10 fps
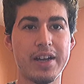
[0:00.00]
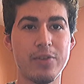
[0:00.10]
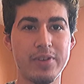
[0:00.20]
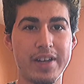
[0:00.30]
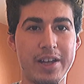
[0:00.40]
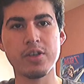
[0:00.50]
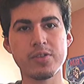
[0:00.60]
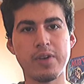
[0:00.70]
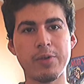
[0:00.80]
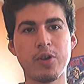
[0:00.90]
Rittenhouse. So
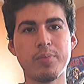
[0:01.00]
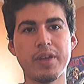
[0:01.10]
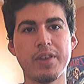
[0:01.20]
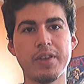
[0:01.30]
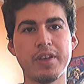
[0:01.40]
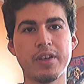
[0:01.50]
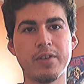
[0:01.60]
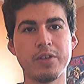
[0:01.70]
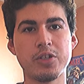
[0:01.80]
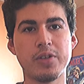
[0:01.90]
I will play the link of the
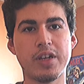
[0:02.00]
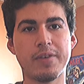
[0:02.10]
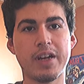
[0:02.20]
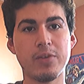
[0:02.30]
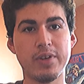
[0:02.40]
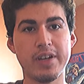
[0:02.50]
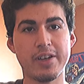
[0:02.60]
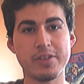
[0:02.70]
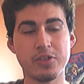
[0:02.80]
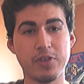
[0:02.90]
shooting of Kyle Rittenhouse
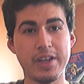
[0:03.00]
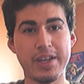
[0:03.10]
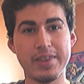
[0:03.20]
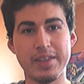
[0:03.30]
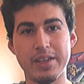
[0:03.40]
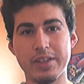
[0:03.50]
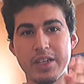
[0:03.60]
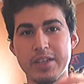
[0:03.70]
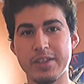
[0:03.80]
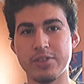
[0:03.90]
straight in the link
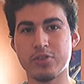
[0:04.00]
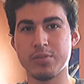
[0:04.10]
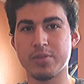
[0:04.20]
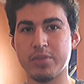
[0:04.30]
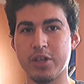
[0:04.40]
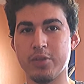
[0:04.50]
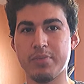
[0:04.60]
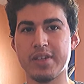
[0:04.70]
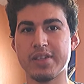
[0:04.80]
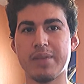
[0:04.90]
in the description below,
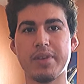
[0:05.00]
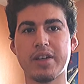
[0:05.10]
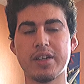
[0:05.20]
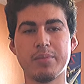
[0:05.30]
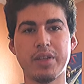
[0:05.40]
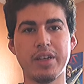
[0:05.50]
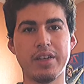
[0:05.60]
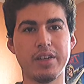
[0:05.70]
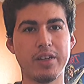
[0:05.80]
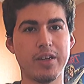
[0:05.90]
because I'm not going to play it
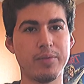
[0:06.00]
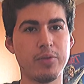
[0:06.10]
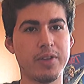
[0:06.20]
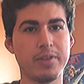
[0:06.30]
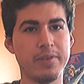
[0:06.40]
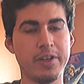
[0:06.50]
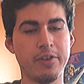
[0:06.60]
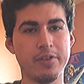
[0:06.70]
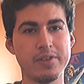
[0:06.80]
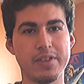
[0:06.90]
throughout the video
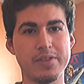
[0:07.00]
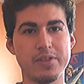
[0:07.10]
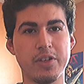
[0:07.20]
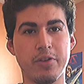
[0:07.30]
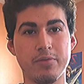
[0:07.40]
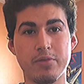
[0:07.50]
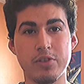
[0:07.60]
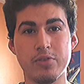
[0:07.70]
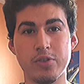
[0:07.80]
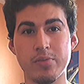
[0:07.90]
since,
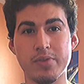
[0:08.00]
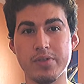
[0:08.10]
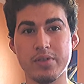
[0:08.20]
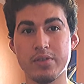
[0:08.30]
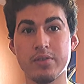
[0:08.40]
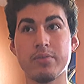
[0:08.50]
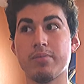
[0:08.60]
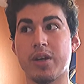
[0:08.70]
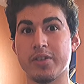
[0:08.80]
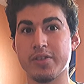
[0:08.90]
YouTube's
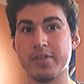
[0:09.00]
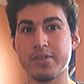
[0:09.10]
policies.